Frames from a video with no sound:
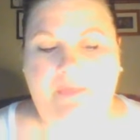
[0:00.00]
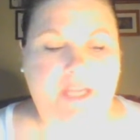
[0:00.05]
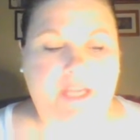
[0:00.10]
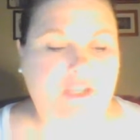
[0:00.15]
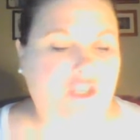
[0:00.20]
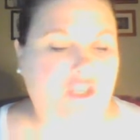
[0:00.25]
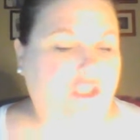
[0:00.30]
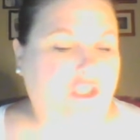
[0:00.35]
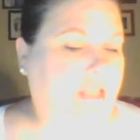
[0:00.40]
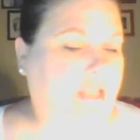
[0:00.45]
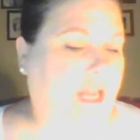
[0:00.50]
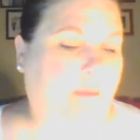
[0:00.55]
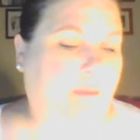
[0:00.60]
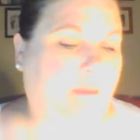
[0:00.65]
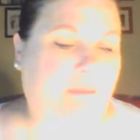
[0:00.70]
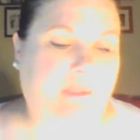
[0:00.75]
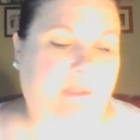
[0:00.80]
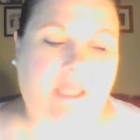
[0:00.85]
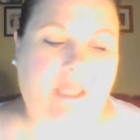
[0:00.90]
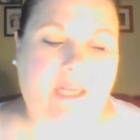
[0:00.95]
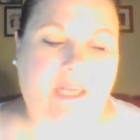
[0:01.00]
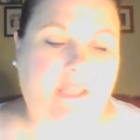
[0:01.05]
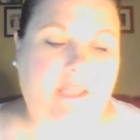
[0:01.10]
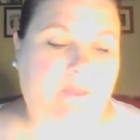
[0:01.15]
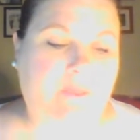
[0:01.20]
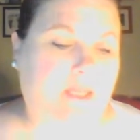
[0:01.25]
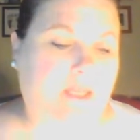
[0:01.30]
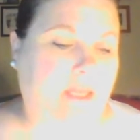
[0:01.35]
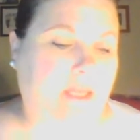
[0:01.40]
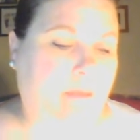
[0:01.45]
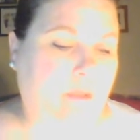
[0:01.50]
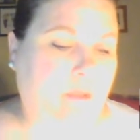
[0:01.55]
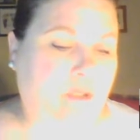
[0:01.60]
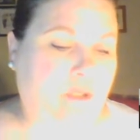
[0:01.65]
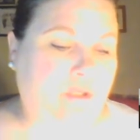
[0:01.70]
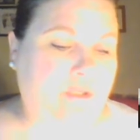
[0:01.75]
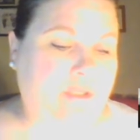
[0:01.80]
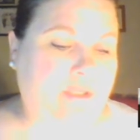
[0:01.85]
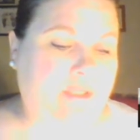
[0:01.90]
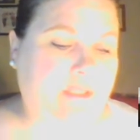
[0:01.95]
then just kind of plug in the
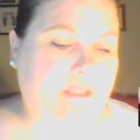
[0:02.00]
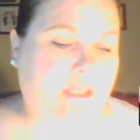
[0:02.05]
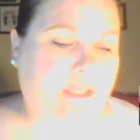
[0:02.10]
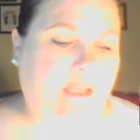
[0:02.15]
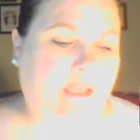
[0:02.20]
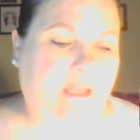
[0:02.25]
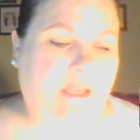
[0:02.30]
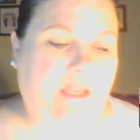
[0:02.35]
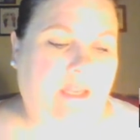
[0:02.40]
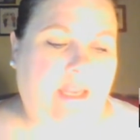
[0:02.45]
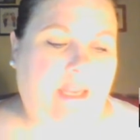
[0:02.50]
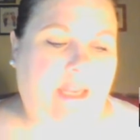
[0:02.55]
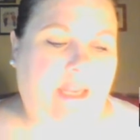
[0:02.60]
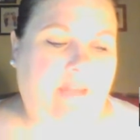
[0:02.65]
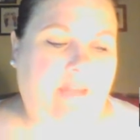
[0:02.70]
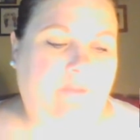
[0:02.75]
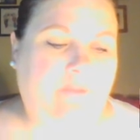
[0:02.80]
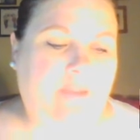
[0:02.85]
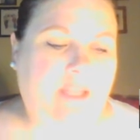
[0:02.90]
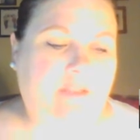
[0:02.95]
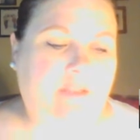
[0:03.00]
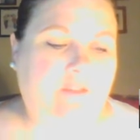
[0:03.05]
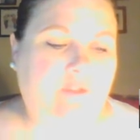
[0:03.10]
numbers and then